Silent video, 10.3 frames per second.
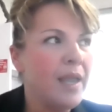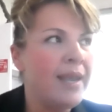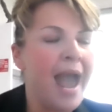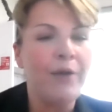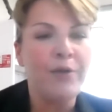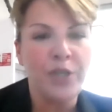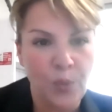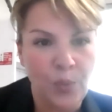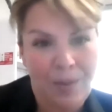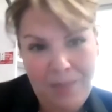and how
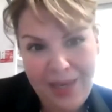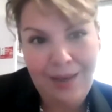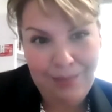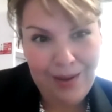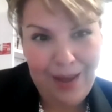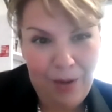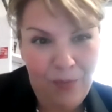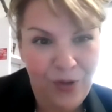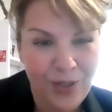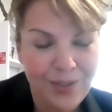you can be
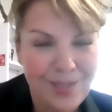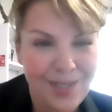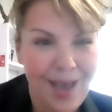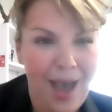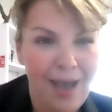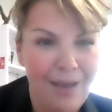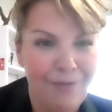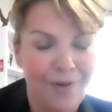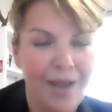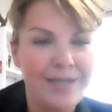helpful to that
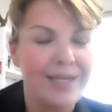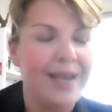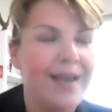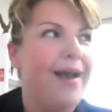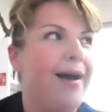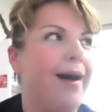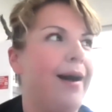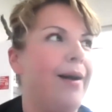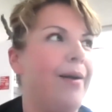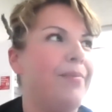front.
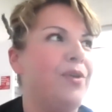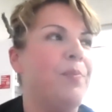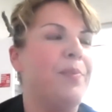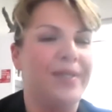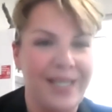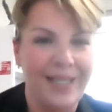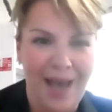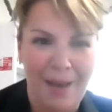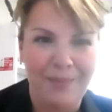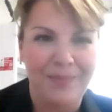You're building
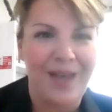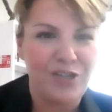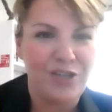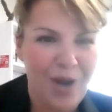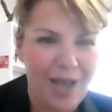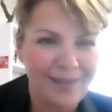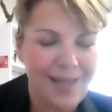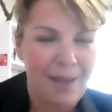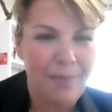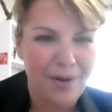that trust,
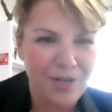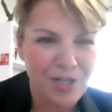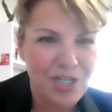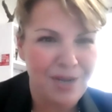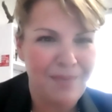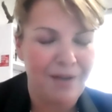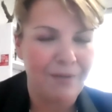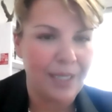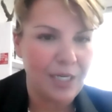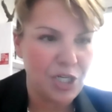that partnership, that
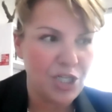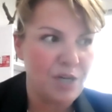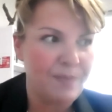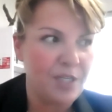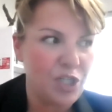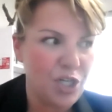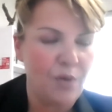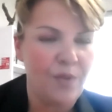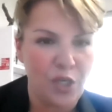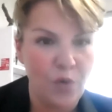relationship to
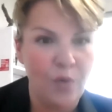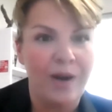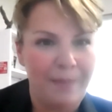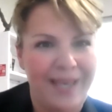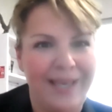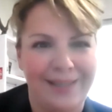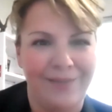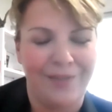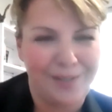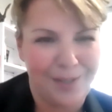show that you're a piece
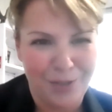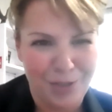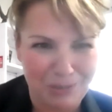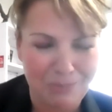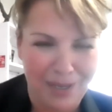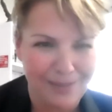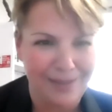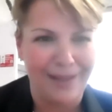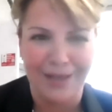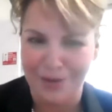of the solution
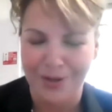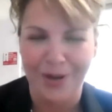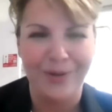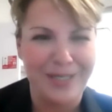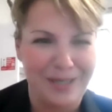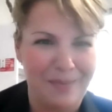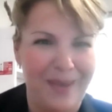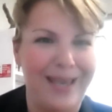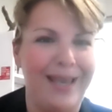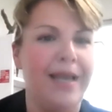puzzle, that you're going to
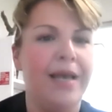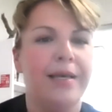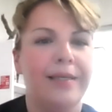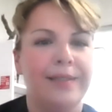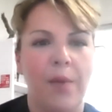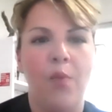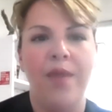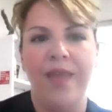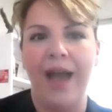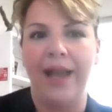be
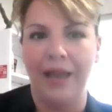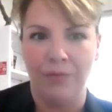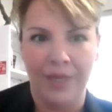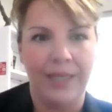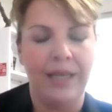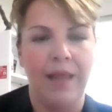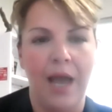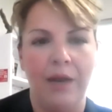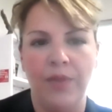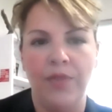someone that can really
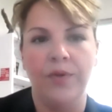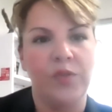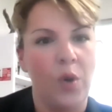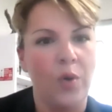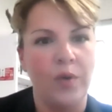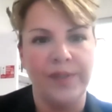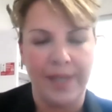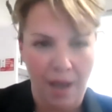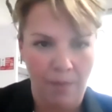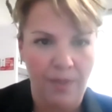align with those goals
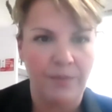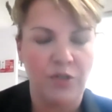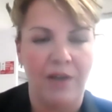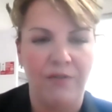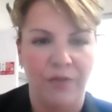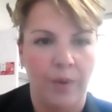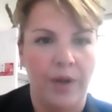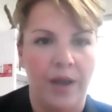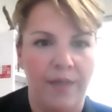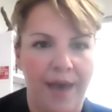and help them drive
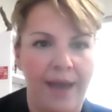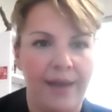forward on